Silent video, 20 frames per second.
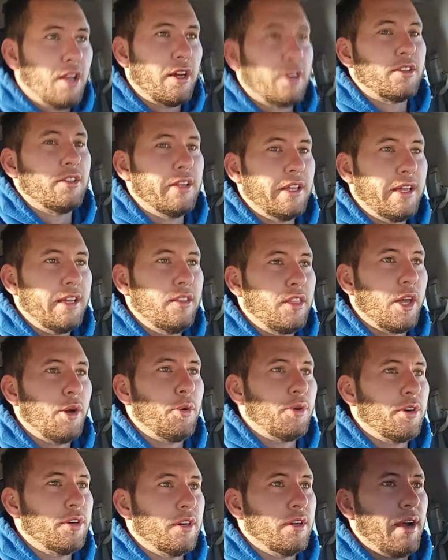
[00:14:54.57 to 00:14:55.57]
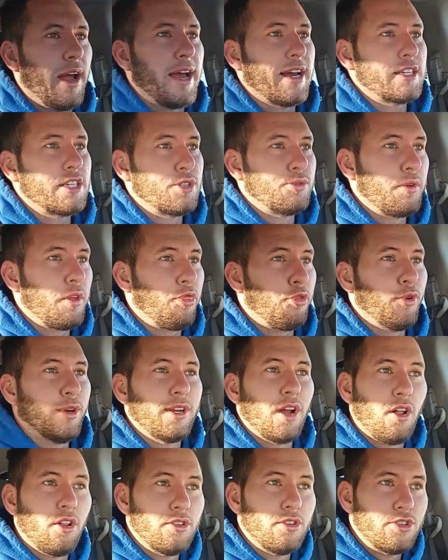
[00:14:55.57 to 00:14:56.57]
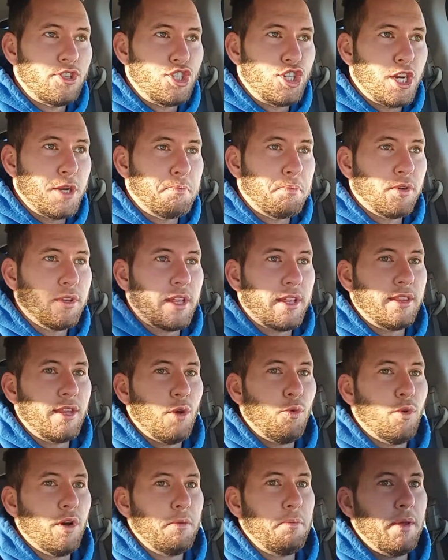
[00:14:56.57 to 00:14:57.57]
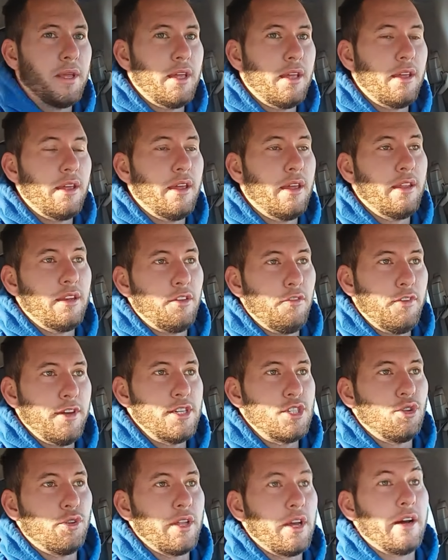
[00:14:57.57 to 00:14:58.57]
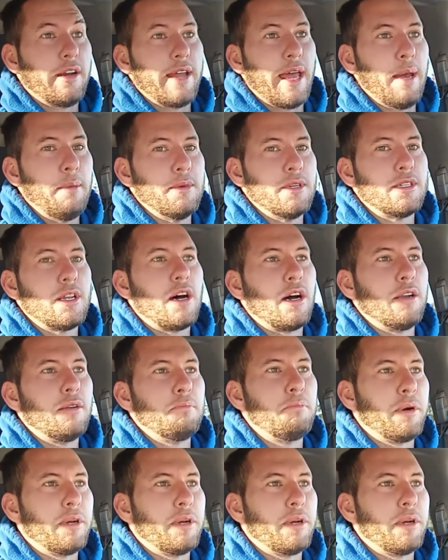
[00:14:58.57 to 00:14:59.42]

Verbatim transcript: Luckily, they were actually three dollars cheaper than they would be individually on Amazon.